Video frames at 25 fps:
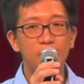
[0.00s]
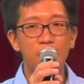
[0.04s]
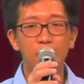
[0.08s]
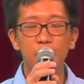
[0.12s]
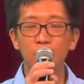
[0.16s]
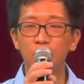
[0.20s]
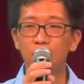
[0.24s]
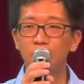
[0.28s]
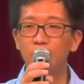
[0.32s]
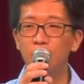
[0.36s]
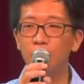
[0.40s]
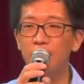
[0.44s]

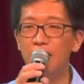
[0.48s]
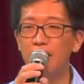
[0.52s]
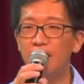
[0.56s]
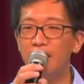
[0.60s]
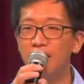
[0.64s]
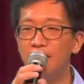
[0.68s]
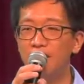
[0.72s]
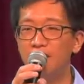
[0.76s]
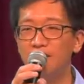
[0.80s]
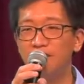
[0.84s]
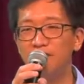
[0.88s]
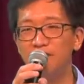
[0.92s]
who
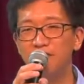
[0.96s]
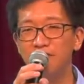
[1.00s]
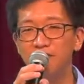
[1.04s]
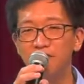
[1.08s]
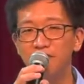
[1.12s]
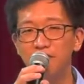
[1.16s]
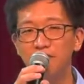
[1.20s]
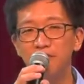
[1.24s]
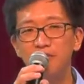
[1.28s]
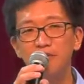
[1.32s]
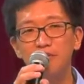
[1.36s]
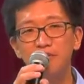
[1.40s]
are
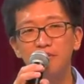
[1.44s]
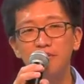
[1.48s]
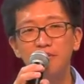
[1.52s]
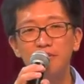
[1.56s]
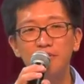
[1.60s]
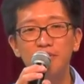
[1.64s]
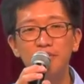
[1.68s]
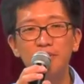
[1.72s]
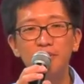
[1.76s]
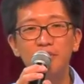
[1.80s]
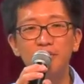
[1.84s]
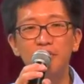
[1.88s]

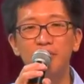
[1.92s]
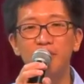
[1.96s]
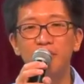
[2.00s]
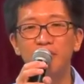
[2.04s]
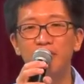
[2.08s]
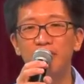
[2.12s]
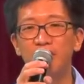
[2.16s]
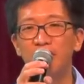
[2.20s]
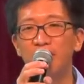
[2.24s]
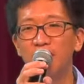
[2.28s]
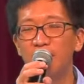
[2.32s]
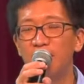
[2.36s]
full
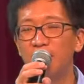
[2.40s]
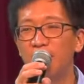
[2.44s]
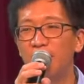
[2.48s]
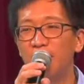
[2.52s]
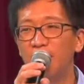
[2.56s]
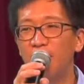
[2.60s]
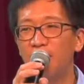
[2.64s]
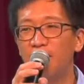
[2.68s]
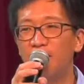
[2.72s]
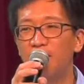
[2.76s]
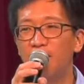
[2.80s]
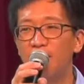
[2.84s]

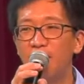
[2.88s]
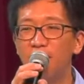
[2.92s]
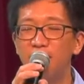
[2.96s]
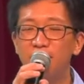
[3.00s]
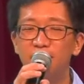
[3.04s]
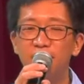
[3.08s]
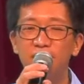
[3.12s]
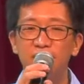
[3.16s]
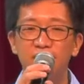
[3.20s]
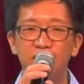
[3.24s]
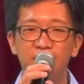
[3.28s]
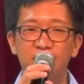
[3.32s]
of
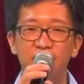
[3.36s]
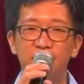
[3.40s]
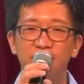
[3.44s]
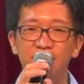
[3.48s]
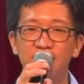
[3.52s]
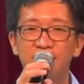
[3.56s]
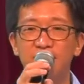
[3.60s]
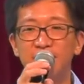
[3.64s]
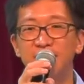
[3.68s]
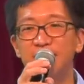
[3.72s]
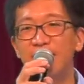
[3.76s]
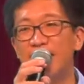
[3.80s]

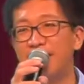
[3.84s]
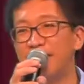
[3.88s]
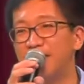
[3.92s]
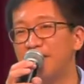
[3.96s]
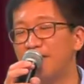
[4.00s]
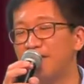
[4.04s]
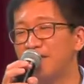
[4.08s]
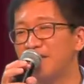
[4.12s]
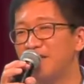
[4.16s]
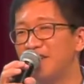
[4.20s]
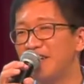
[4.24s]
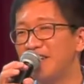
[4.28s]
the light
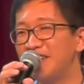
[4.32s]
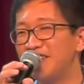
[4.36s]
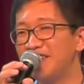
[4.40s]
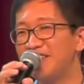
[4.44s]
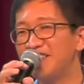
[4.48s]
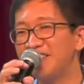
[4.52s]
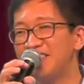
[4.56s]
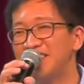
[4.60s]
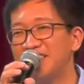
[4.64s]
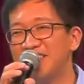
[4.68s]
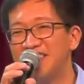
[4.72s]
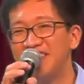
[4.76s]
of Christ?
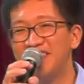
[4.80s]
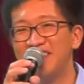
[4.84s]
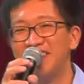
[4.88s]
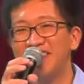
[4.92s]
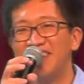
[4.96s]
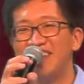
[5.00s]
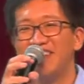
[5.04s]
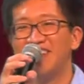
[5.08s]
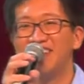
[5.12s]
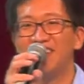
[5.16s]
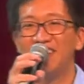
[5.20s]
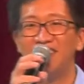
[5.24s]

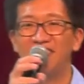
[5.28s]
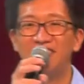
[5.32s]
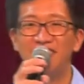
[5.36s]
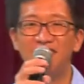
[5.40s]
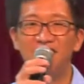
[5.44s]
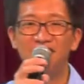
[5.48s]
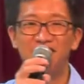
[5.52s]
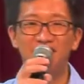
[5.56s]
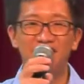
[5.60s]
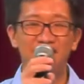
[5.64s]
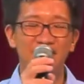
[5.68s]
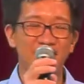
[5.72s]

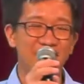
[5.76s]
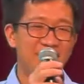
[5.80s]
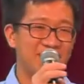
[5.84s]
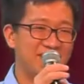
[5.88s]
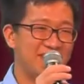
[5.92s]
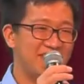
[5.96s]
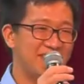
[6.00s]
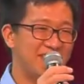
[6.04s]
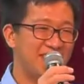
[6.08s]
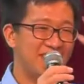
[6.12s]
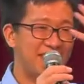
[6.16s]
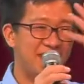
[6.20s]
When you
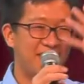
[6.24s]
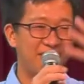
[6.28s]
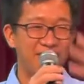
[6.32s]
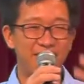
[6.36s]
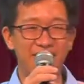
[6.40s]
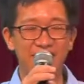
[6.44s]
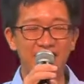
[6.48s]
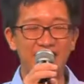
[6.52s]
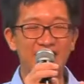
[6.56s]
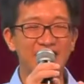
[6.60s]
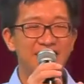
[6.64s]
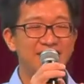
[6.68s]
see their
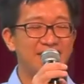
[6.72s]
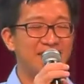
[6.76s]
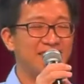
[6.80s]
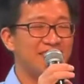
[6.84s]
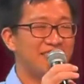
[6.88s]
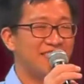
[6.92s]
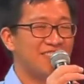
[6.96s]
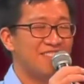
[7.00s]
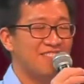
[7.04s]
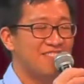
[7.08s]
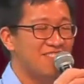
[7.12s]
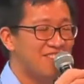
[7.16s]

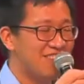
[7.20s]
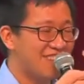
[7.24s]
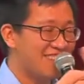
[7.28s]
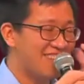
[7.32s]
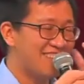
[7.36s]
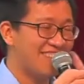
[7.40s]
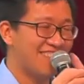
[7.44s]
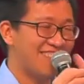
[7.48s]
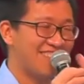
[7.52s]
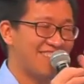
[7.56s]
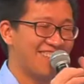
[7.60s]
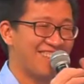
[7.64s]
faces, and uh, wow,
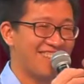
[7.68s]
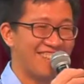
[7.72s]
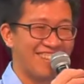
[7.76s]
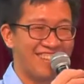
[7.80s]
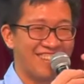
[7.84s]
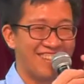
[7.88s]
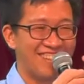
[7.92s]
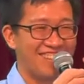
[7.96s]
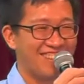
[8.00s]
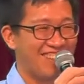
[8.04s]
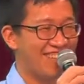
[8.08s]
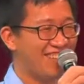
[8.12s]

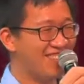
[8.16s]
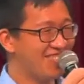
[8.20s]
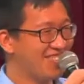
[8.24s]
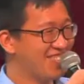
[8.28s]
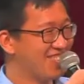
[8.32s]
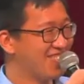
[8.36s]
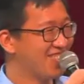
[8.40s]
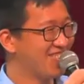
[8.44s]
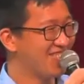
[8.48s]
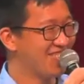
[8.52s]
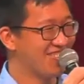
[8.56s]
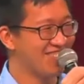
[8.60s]

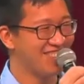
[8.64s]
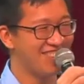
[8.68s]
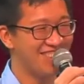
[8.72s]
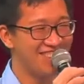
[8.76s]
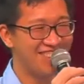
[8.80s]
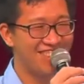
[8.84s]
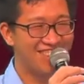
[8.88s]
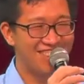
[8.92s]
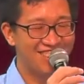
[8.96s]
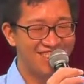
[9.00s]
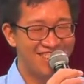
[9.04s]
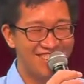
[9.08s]
ayo,
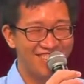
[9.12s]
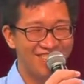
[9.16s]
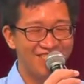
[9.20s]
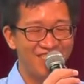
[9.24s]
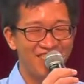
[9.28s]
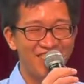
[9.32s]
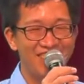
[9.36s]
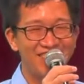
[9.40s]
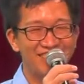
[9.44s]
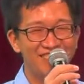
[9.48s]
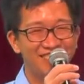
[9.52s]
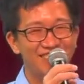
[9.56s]
this are so
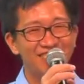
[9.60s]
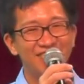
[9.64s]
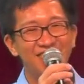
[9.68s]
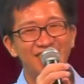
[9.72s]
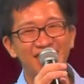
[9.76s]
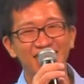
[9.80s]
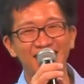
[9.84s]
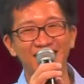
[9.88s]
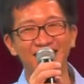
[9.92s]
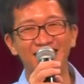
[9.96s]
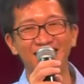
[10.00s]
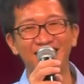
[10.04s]

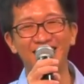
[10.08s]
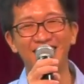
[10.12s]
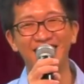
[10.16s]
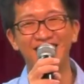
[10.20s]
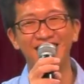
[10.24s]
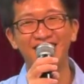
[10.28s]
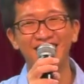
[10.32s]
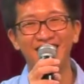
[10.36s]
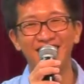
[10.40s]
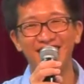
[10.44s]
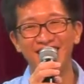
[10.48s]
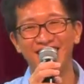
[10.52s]
peaceful and
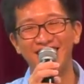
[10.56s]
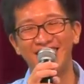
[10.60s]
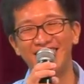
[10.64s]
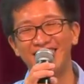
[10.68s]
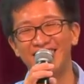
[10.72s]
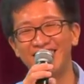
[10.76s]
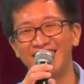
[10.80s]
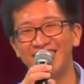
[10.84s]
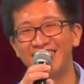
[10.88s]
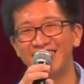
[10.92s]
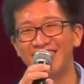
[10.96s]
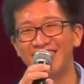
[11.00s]
right?